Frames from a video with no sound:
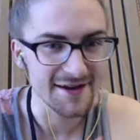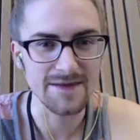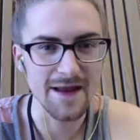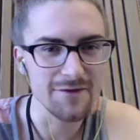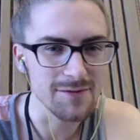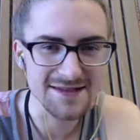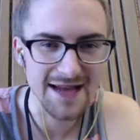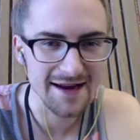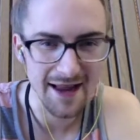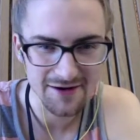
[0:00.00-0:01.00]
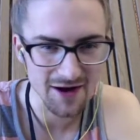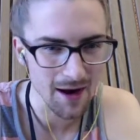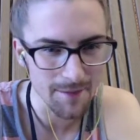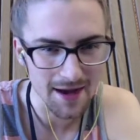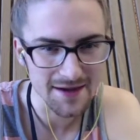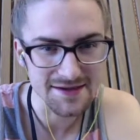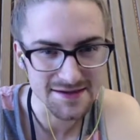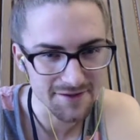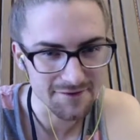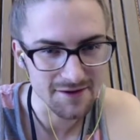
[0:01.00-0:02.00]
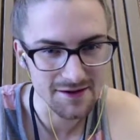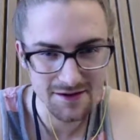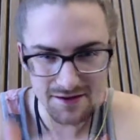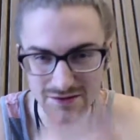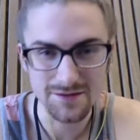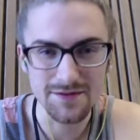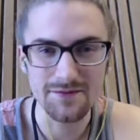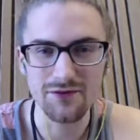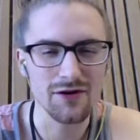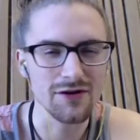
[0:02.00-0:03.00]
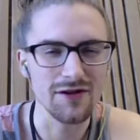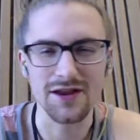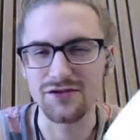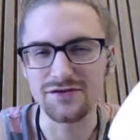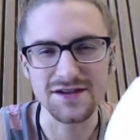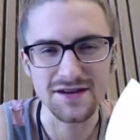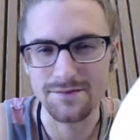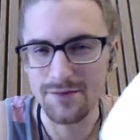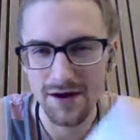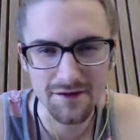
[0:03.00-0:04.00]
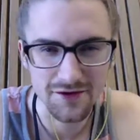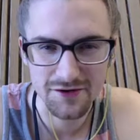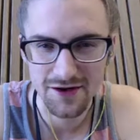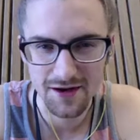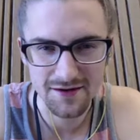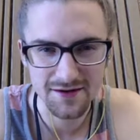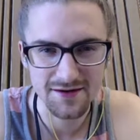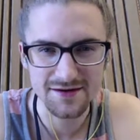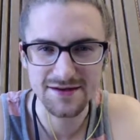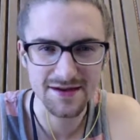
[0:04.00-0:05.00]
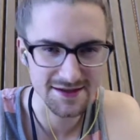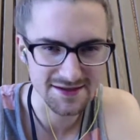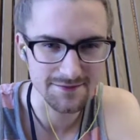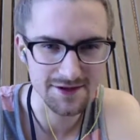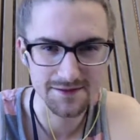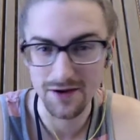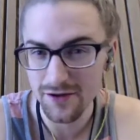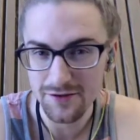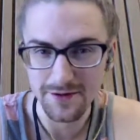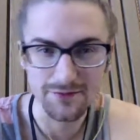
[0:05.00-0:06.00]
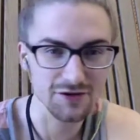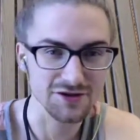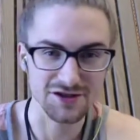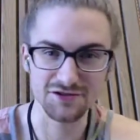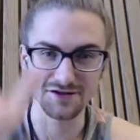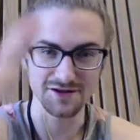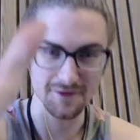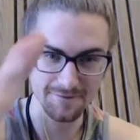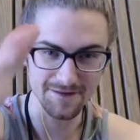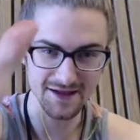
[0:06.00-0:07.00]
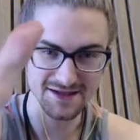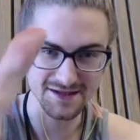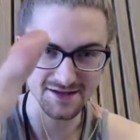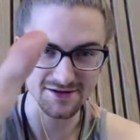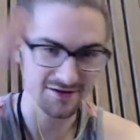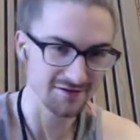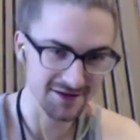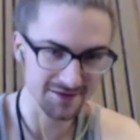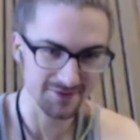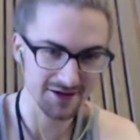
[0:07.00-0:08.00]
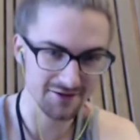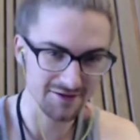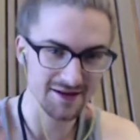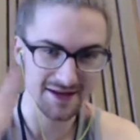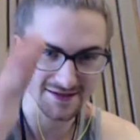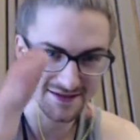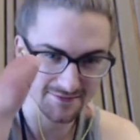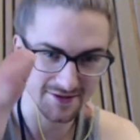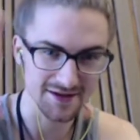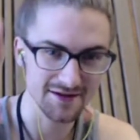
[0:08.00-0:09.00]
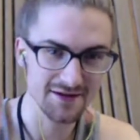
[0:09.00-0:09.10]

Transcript: everybody's hand-to-hand combat is different. Some people are like using the butt of their gun to hit somebody, but other people are just using their fist to hurt somebody or to hit somebody.